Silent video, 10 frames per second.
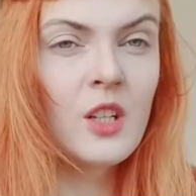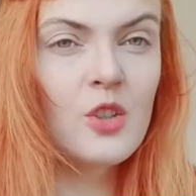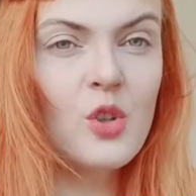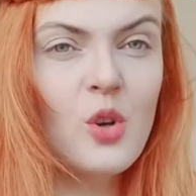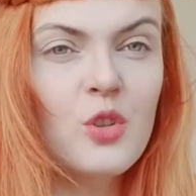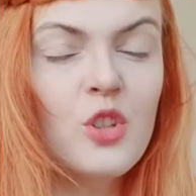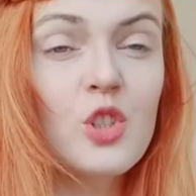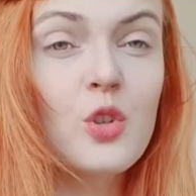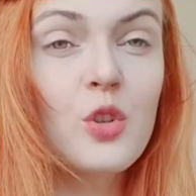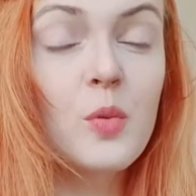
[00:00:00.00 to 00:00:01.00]
So this
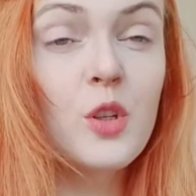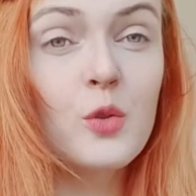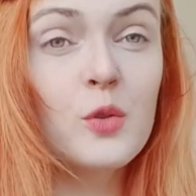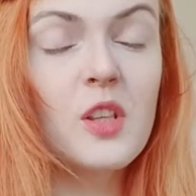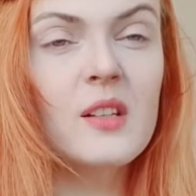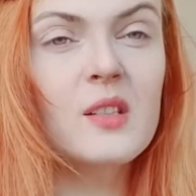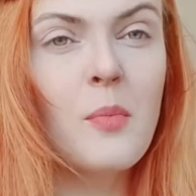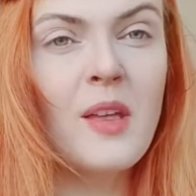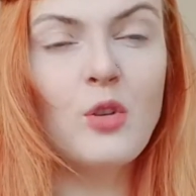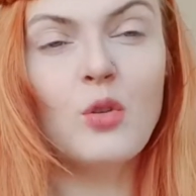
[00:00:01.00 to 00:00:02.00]
could be used as a
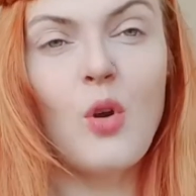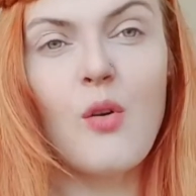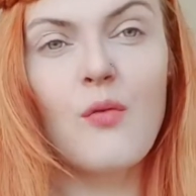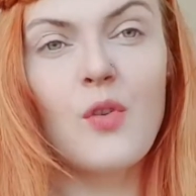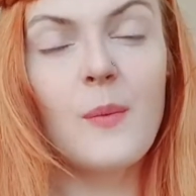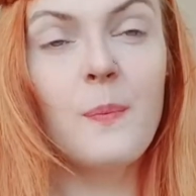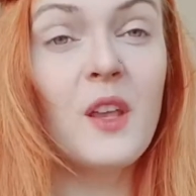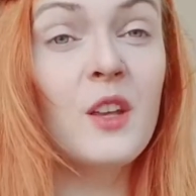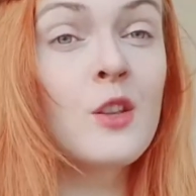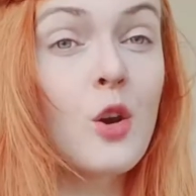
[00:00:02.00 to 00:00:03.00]
method of
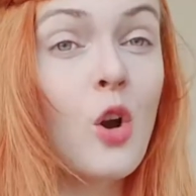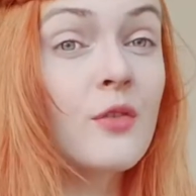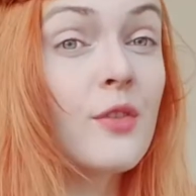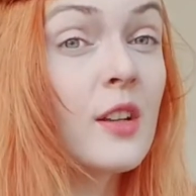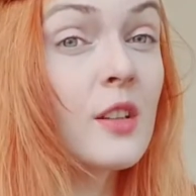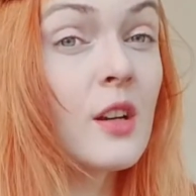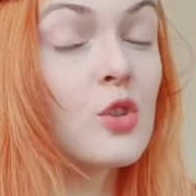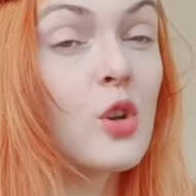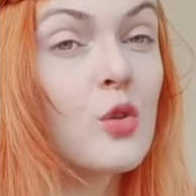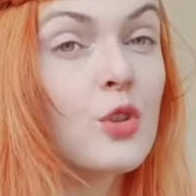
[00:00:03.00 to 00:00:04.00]
inner conflict
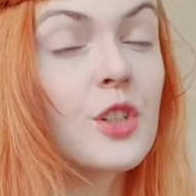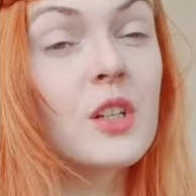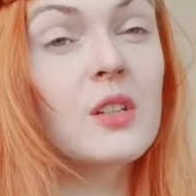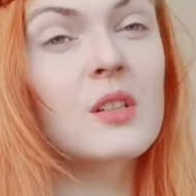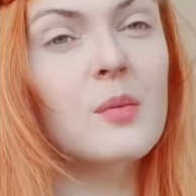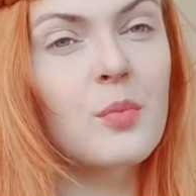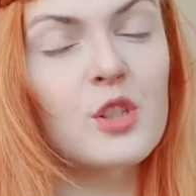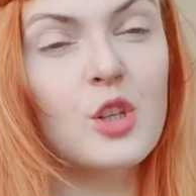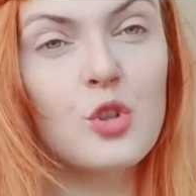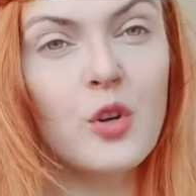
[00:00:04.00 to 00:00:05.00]
resolution in simple
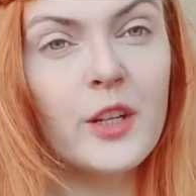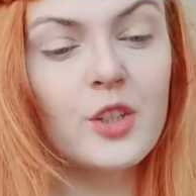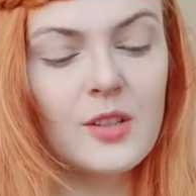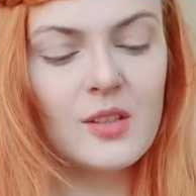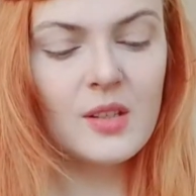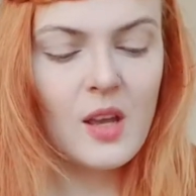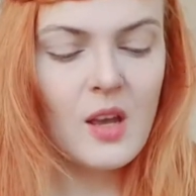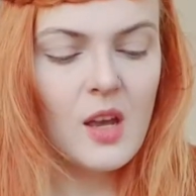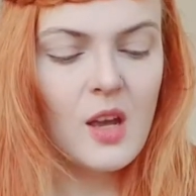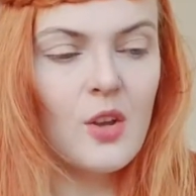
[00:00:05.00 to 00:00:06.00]
situations.
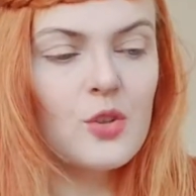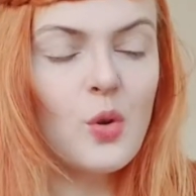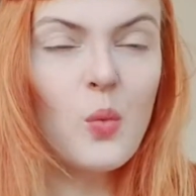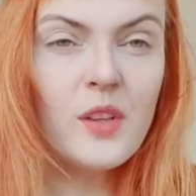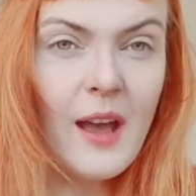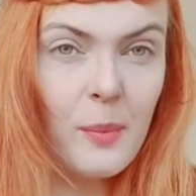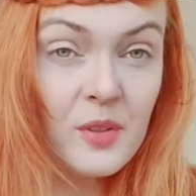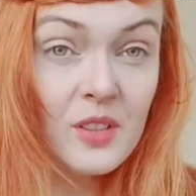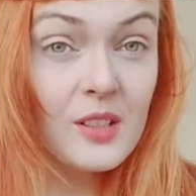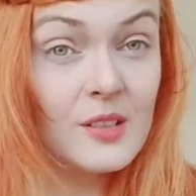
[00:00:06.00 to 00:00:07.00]
So what
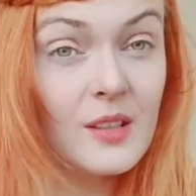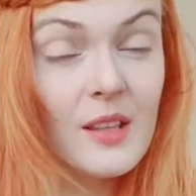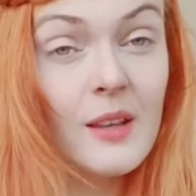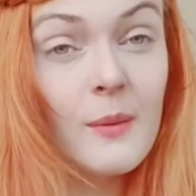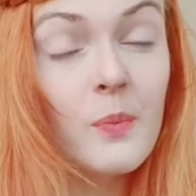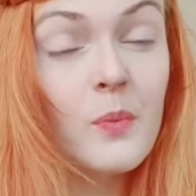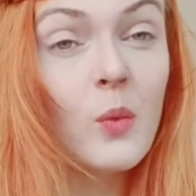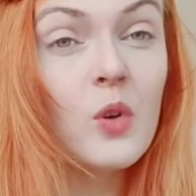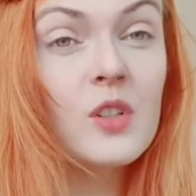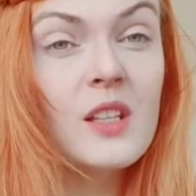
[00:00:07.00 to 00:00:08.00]
happened yesterday
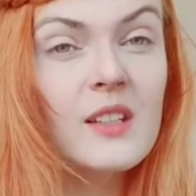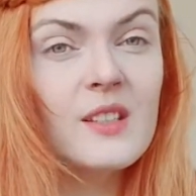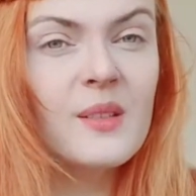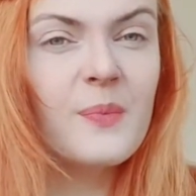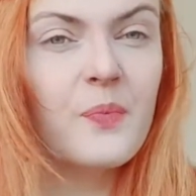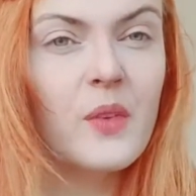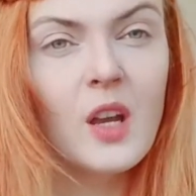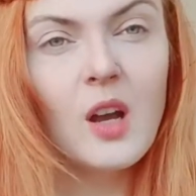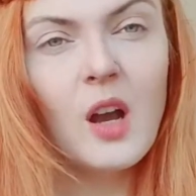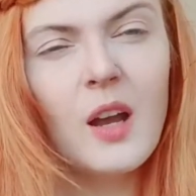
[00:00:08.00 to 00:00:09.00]
was like this.
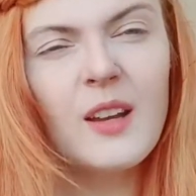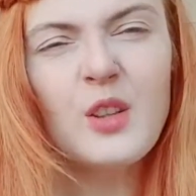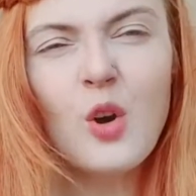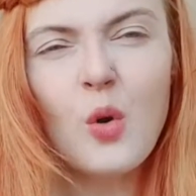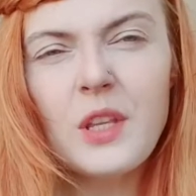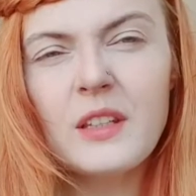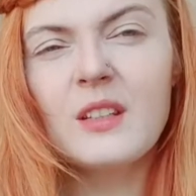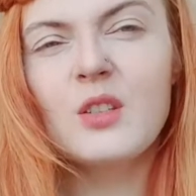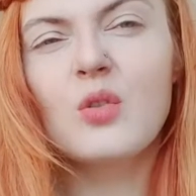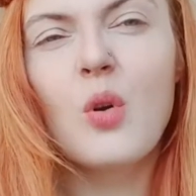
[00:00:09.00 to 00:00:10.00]
I know that I
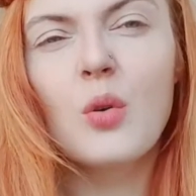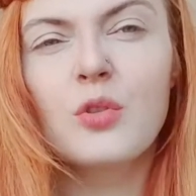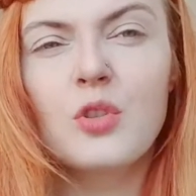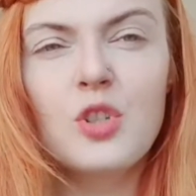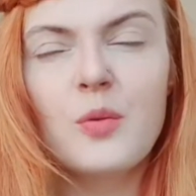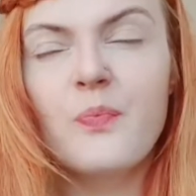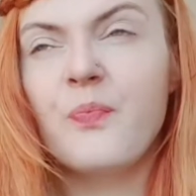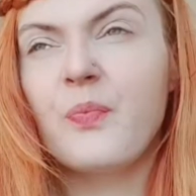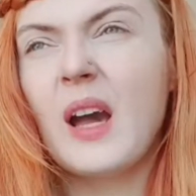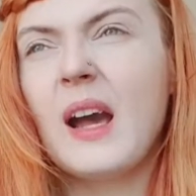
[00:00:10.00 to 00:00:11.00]
need to go to gym.
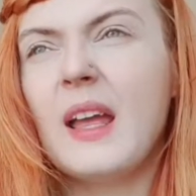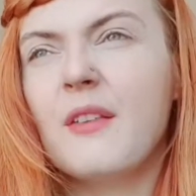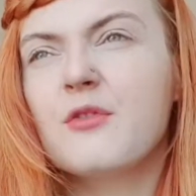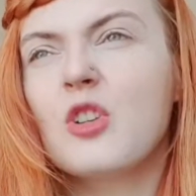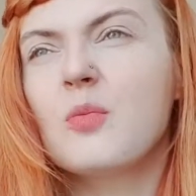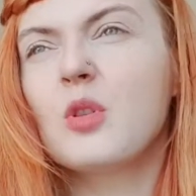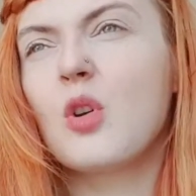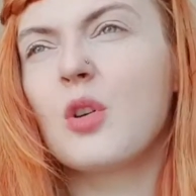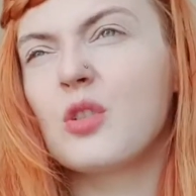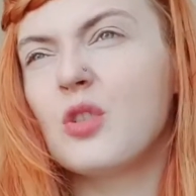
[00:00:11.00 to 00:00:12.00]
I have not been
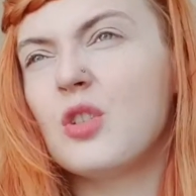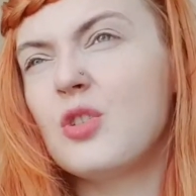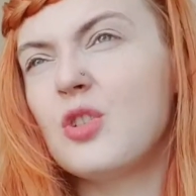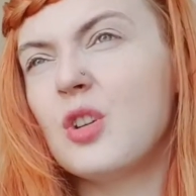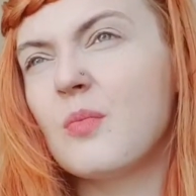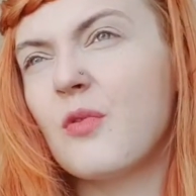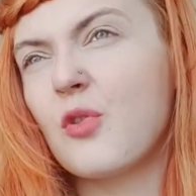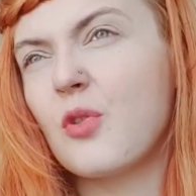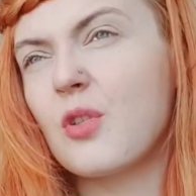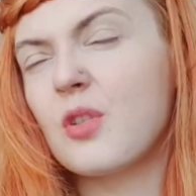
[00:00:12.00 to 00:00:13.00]
going to the gym
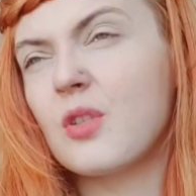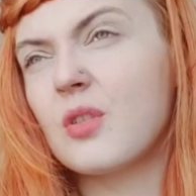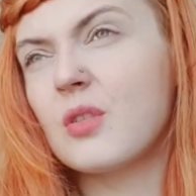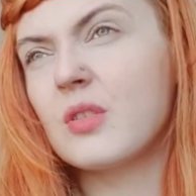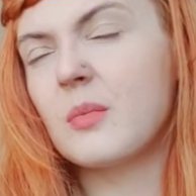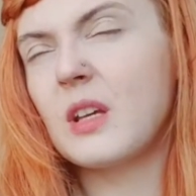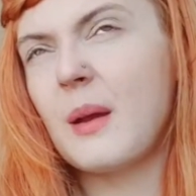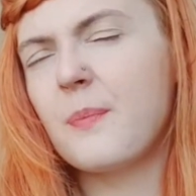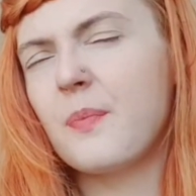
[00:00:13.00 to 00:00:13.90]
for some time.